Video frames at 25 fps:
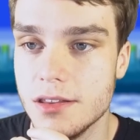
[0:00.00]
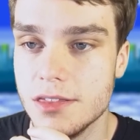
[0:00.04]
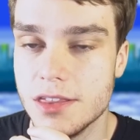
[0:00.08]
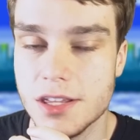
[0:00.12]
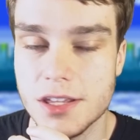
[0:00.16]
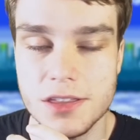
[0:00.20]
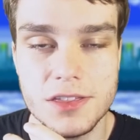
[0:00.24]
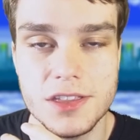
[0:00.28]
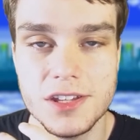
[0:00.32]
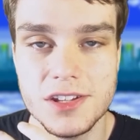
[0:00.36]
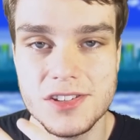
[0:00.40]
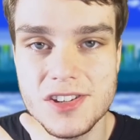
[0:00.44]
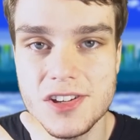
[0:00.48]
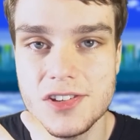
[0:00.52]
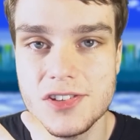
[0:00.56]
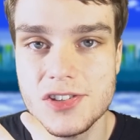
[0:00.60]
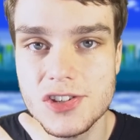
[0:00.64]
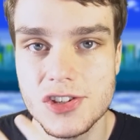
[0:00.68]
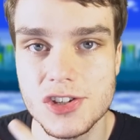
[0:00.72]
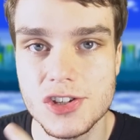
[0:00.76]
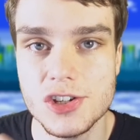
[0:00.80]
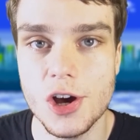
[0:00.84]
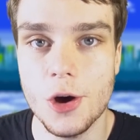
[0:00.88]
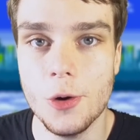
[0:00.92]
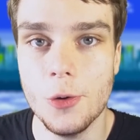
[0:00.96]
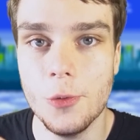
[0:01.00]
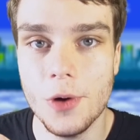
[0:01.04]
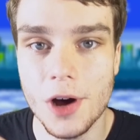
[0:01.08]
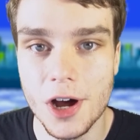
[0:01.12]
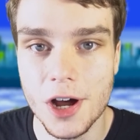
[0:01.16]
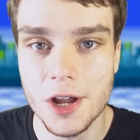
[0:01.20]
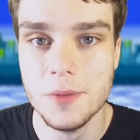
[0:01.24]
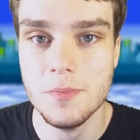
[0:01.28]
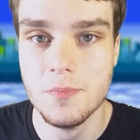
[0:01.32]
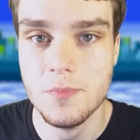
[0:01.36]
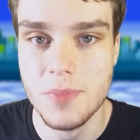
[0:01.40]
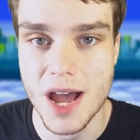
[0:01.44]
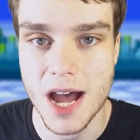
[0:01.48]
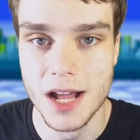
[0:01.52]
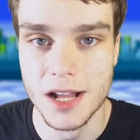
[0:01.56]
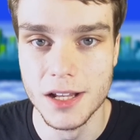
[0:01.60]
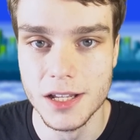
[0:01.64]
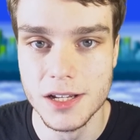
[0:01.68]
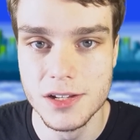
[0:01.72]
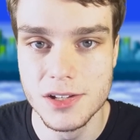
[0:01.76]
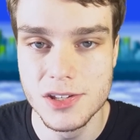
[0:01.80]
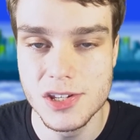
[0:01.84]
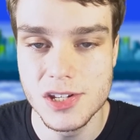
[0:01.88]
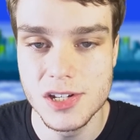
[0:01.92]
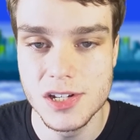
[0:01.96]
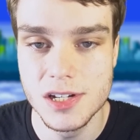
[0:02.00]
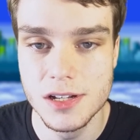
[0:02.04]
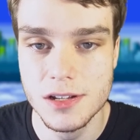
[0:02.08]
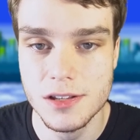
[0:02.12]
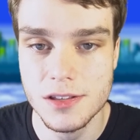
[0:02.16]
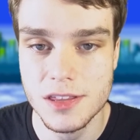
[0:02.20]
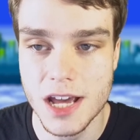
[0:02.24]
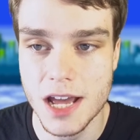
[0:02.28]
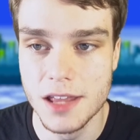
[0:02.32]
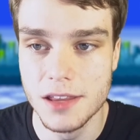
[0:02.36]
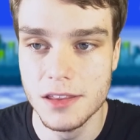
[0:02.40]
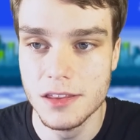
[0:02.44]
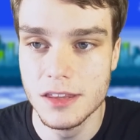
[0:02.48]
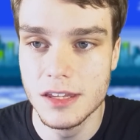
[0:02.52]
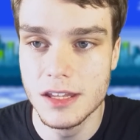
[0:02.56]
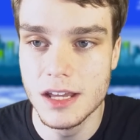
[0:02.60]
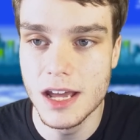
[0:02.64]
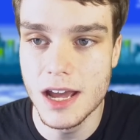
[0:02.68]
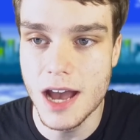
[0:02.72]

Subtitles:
this is so unbalanced that